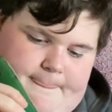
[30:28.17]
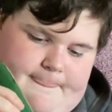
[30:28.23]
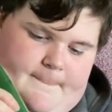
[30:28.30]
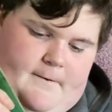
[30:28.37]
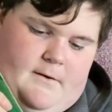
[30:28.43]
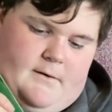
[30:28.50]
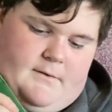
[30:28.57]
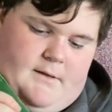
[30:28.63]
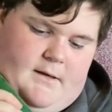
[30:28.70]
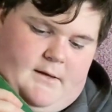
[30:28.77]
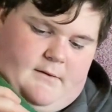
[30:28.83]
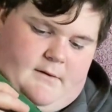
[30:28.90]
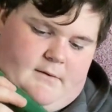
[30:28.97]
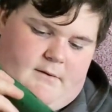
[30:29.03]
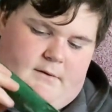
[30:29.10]
Oh, dang,
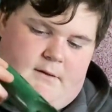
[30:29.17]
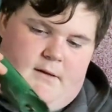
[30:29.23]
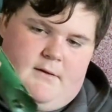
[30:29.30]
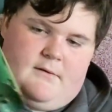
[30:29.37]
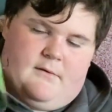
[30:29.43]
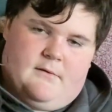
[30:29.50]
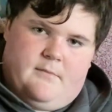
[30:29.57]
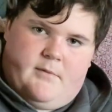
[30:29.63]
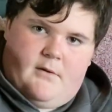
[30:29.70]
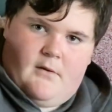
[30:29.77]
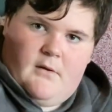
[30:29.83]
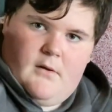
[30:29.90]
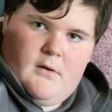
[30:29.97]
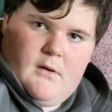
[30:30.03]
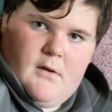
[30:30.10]
it's got snagged on.
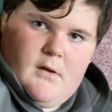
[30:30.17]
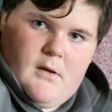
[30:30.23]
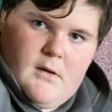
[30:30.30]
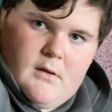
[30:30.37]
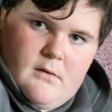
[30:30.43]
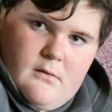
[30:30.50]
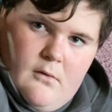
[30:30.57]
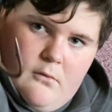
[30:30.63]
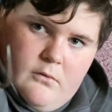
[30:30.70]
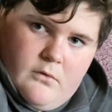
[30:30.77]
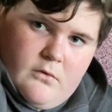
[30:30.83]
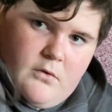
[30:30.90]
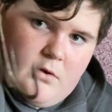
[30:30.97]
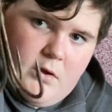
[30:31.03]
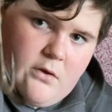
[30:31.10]
Those
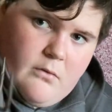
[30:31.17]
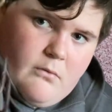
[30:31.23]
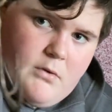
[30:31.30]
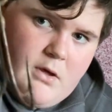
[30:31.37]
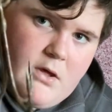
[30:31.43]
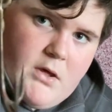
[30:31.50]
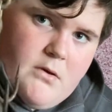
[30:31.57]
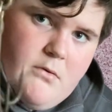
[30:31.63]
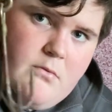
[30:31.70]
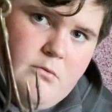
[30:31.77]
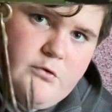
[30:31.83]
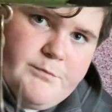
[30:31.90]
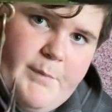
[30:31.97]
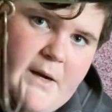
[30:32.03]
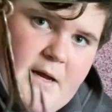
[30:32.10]
two
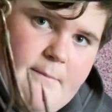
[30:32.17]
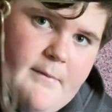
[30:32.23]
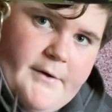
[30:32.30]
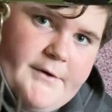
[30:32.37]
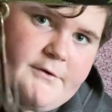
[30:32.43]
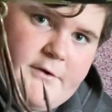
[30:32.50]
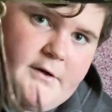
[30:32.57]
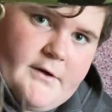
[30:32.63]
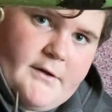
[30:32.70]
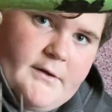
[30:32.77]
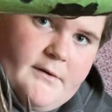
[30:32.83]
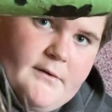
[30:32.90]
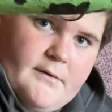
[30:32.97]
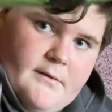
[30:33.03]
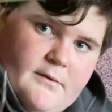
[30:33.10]
huge bite marks on
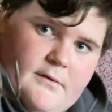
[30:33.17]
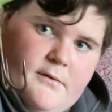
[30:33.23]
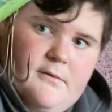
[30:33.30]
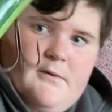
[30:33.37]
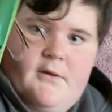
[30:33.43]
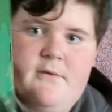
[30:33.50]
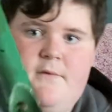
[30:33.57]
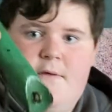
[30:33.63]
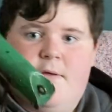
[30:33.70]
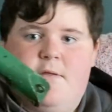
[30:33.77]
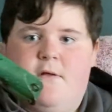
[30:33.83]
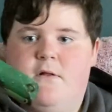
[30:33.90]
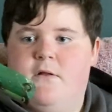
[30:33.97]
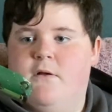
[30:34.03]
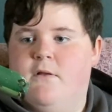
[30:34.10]
it. This thing has
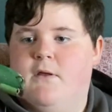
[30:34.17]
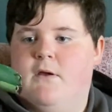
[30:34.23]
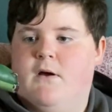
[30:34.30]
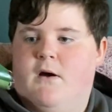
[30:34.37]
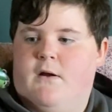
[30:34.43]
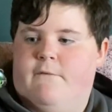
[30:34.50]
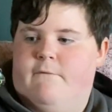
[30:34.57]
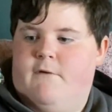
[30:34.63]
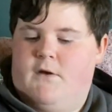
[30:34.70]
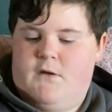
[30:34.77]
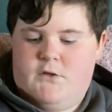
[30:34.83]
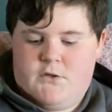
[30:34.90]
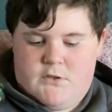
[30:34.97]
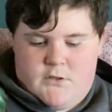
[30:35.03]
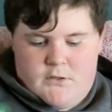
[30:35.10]
clearly caught a
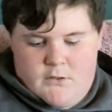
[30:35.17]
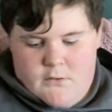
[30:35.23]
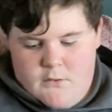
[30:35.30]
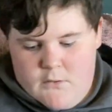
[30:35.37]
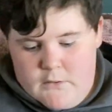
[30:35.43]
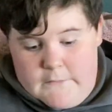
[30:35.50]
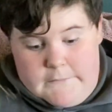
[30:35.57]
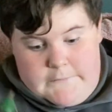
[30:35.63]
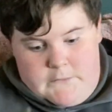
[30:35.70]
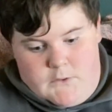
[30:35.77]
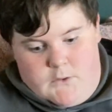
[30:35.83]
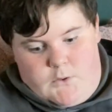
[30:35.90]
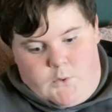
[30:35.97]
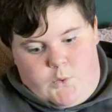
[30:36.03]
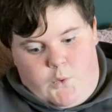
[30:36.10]
fish.
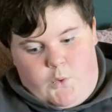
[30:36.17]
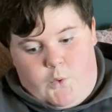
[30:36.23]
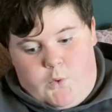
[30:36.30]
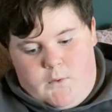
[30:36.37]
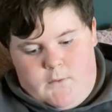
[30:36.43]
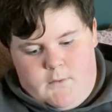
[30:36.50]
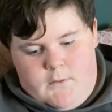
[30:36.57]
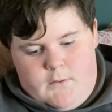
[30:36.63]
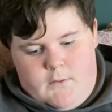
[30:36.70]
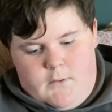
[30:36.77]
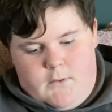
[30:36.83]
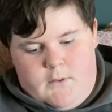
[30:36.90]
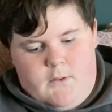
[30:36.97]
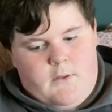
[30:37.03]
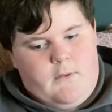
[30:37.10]
Ooh,
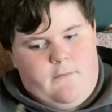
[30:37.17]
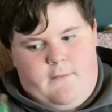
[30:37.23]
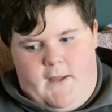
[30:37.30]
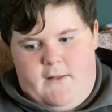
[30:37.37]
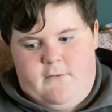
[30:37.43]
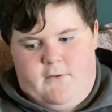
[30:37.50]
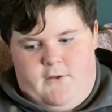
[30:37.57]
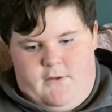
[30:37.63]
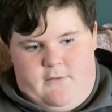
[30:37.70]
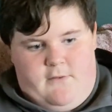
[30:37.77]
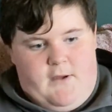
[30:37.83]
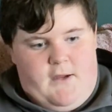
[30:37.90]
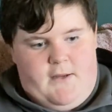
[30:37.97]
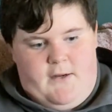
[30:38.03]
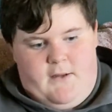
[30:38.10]
that's a good
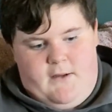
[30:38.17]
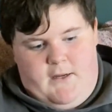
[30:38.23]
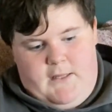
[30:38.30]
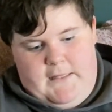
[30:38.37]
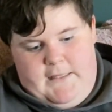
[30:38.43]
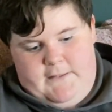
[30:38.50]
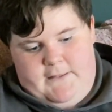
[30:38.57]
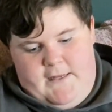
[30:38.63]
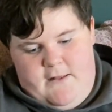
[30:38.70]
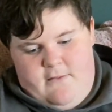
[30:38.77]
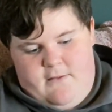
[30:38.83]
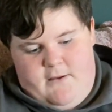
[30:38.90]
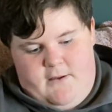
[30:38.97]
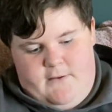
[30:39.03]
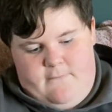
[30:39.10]
sign. I like that
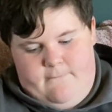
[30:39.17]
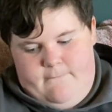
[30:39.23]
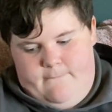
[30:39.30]
sign.